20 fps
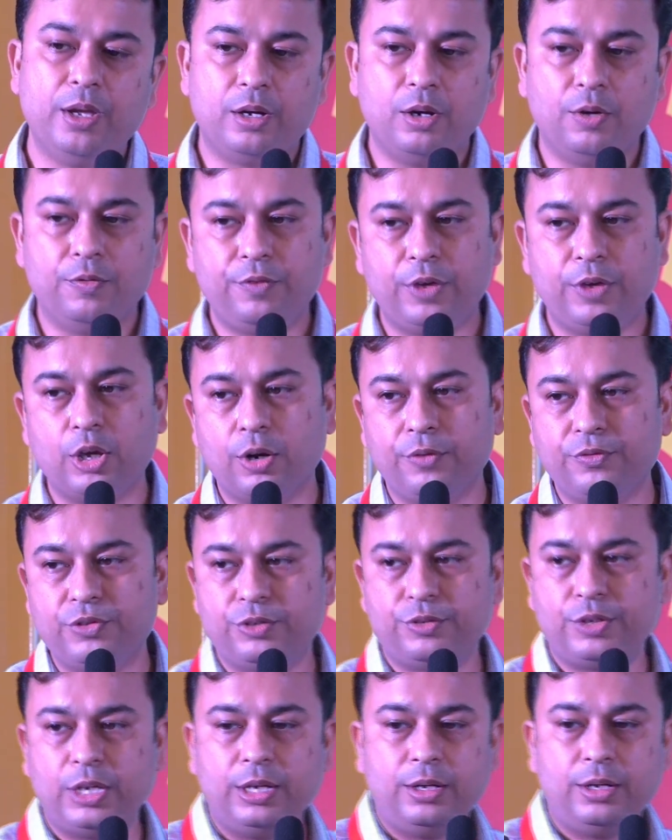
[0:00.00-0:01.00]
Now figure of
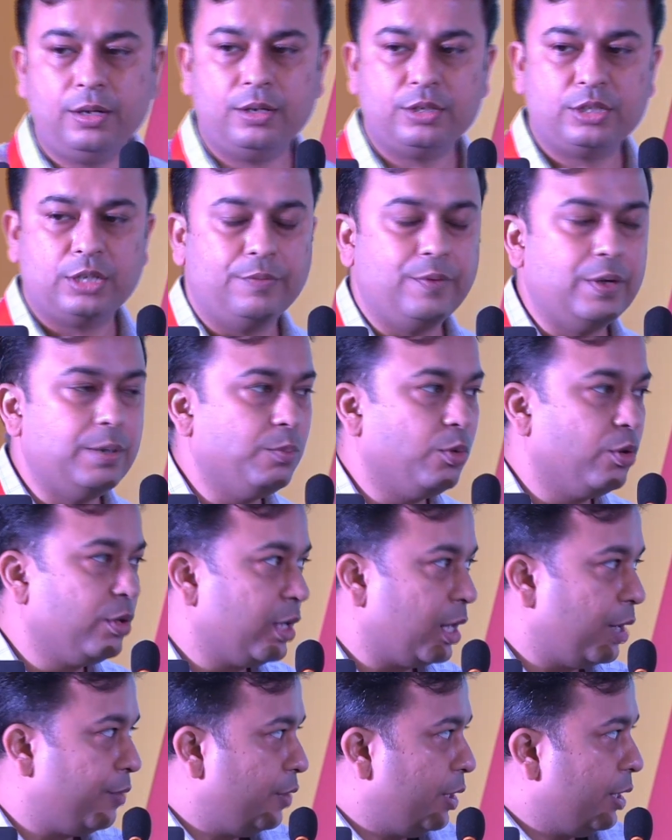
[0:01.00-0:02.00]
7 bone
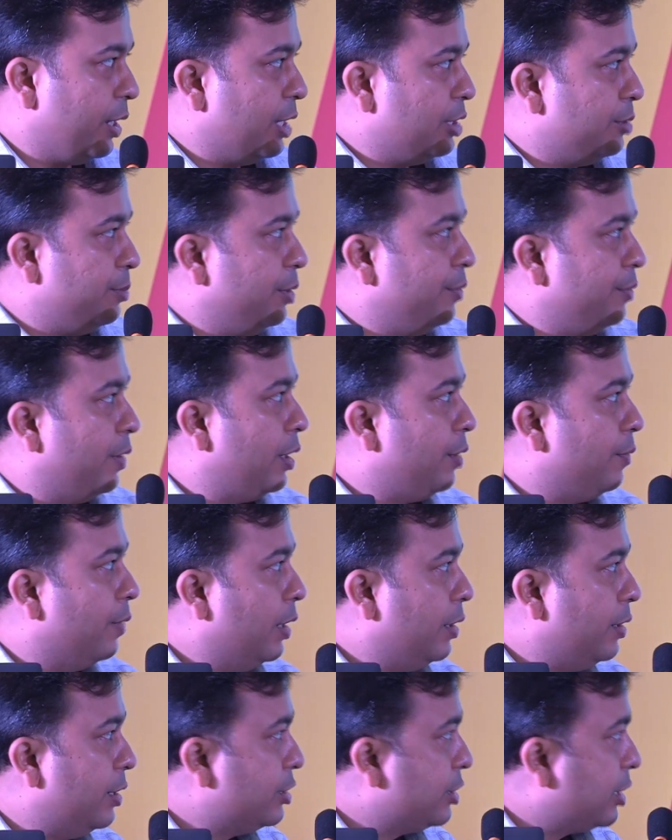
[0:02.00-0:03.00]
grafting has been very
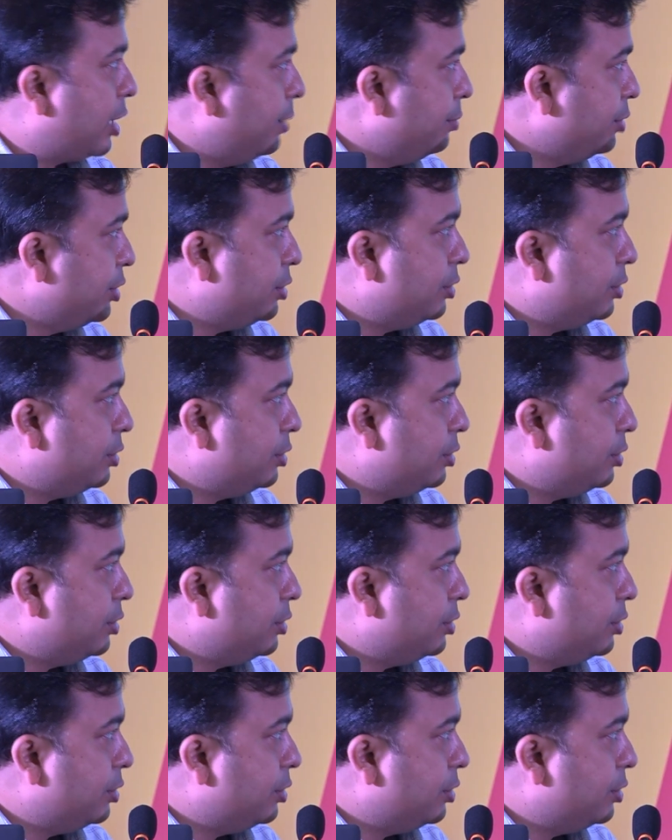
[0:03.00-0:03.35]
well described.